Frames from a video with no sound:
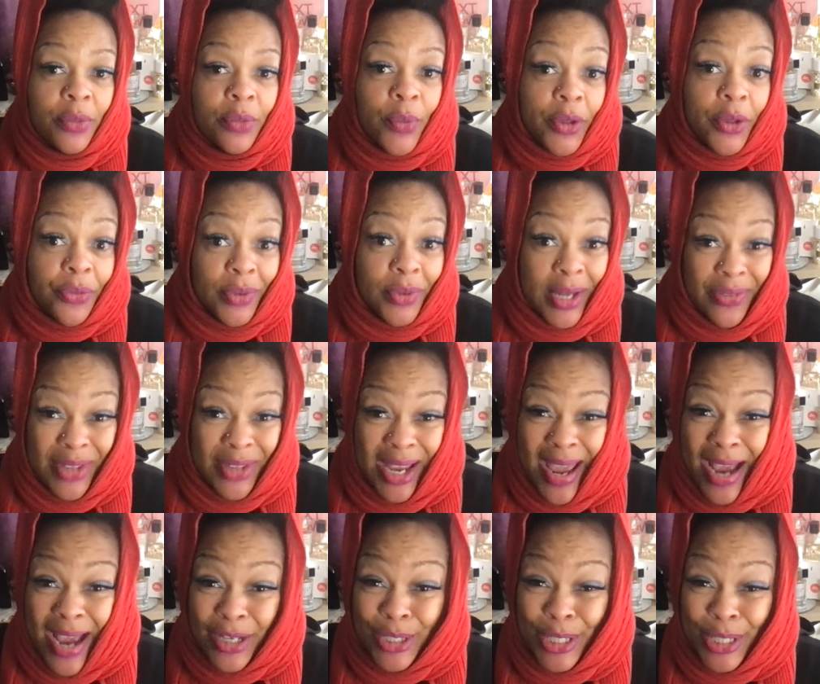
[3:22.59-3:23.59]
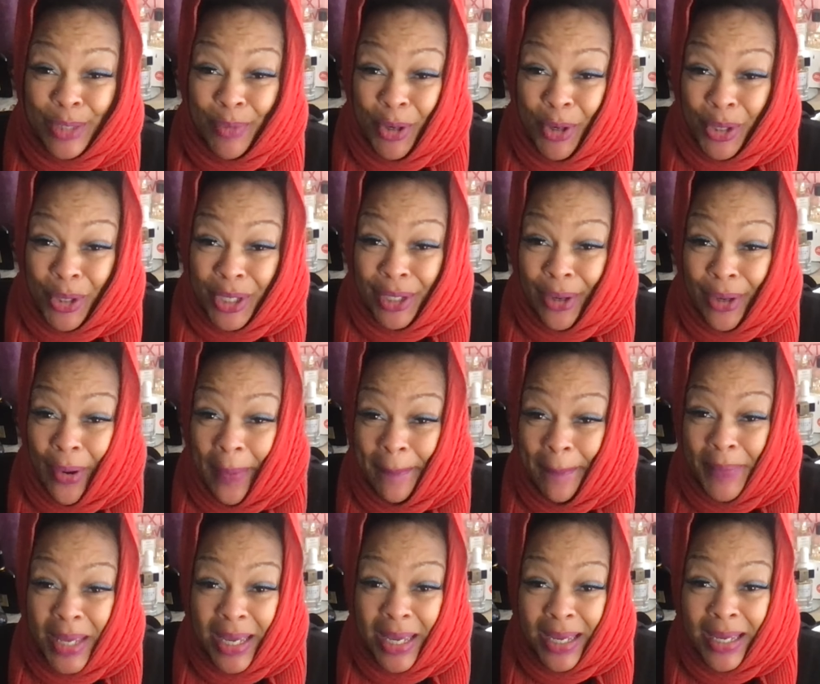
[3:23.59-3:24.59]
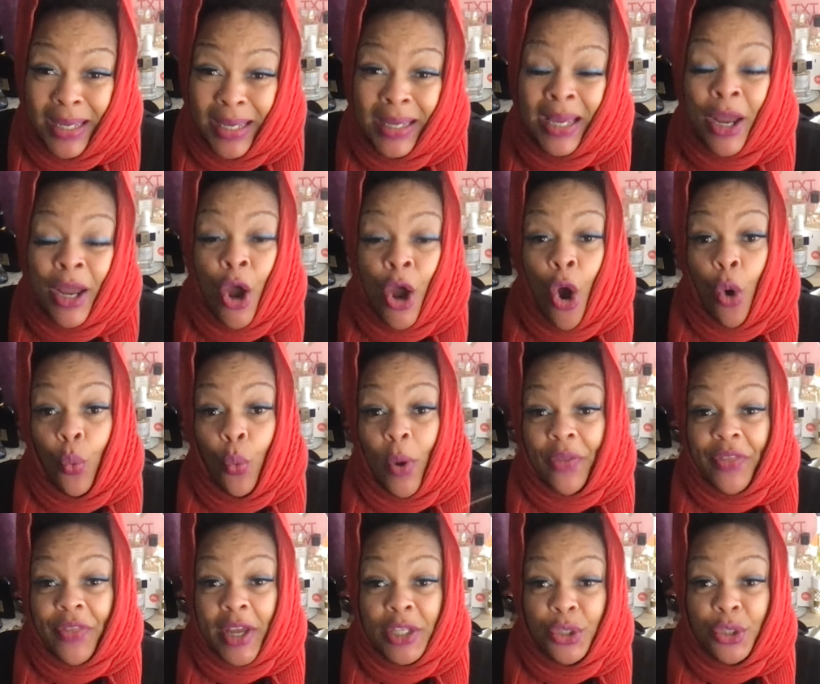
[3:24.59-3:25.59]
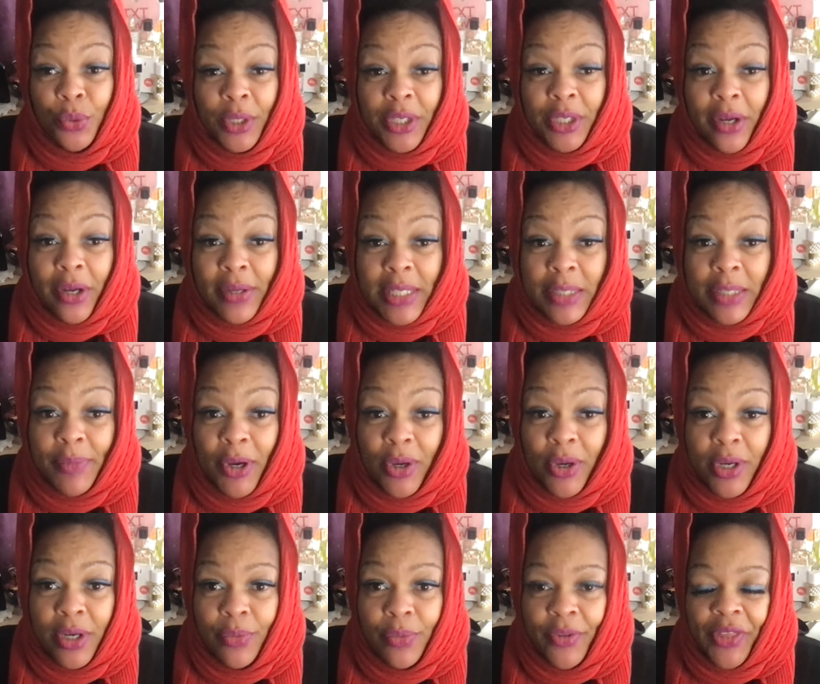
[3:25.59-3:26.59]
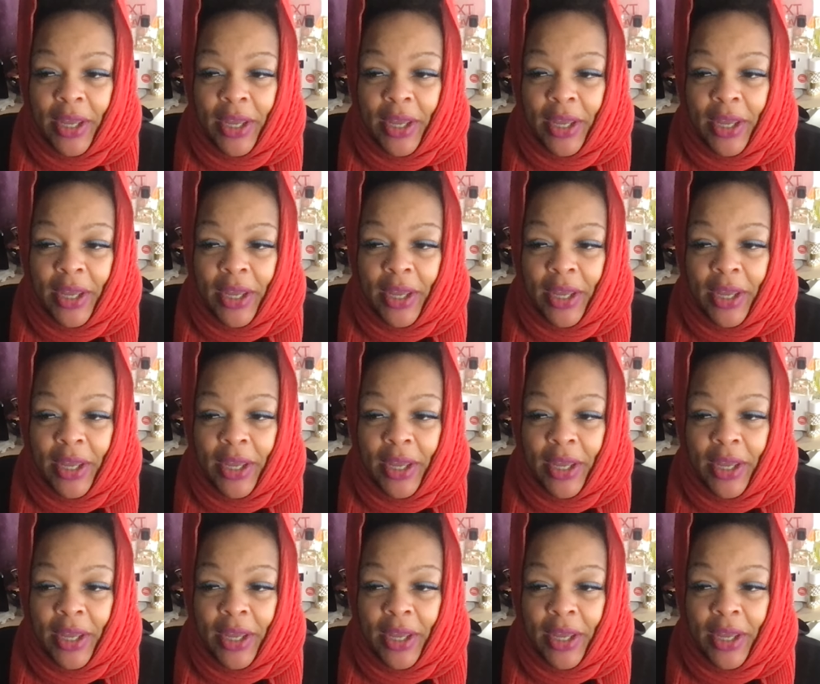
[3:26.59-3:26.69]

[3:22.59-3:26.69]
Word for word: whether or not they actually smell good on me, what they do and don't smell good with.